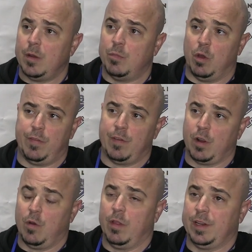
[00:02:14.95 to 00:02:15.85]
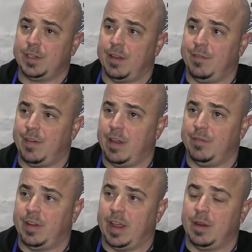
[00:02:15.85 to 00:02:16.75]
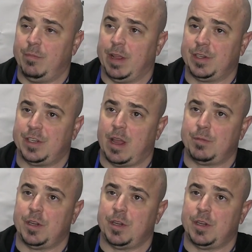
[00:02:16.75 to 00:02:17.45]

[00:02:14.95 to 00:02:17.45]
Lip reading: Both of our goalies have taken big steps